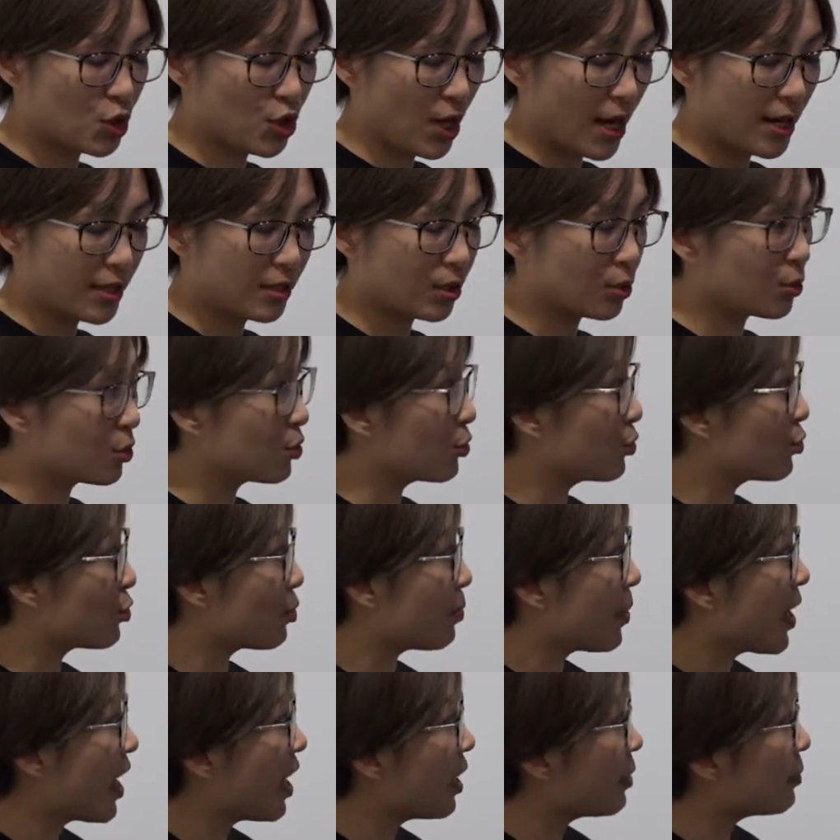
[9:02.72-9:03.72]
China to
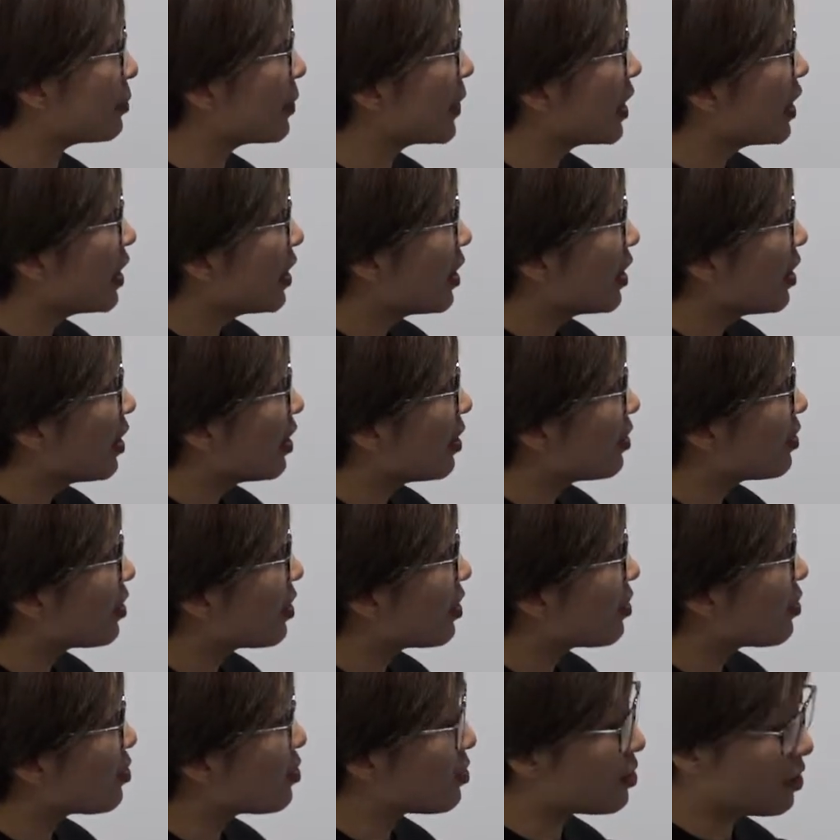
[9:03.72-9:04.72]
Japan. It
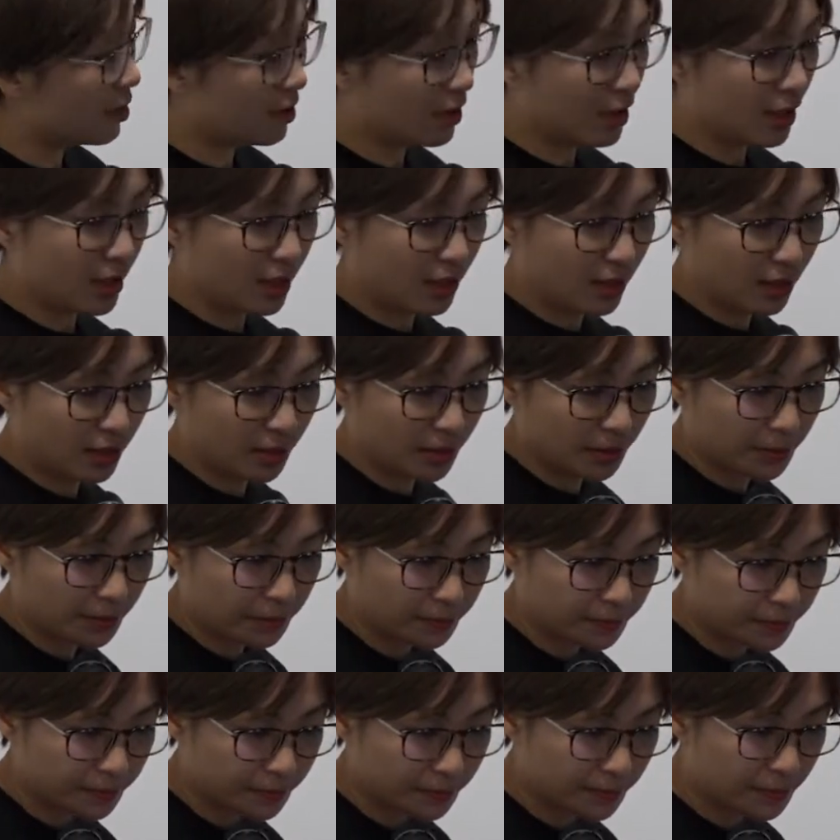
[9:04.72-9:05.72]
is
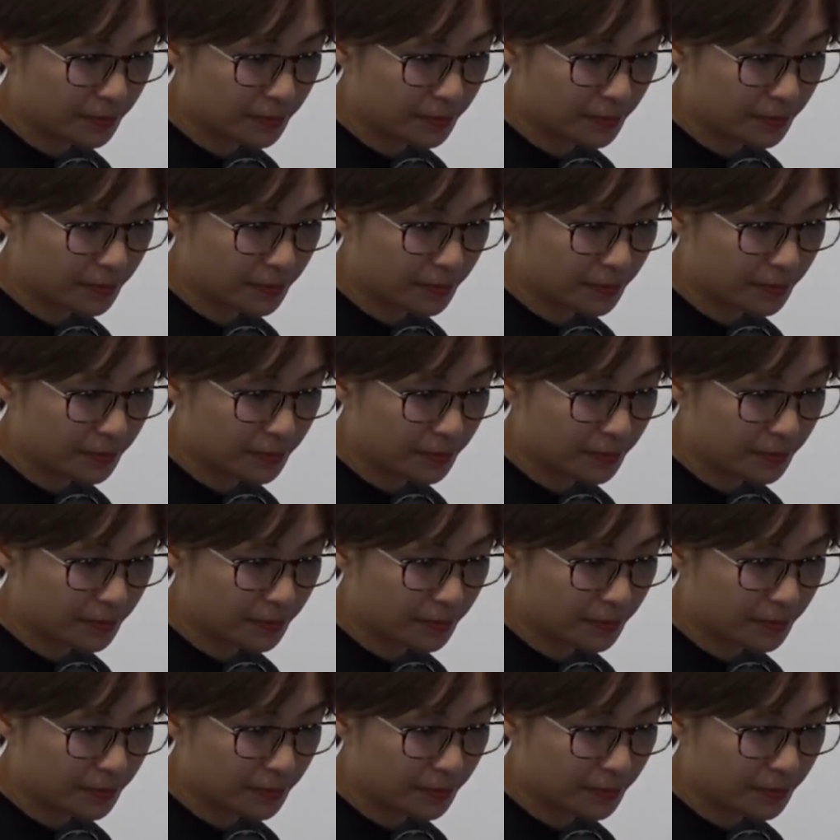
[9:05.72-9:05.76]
the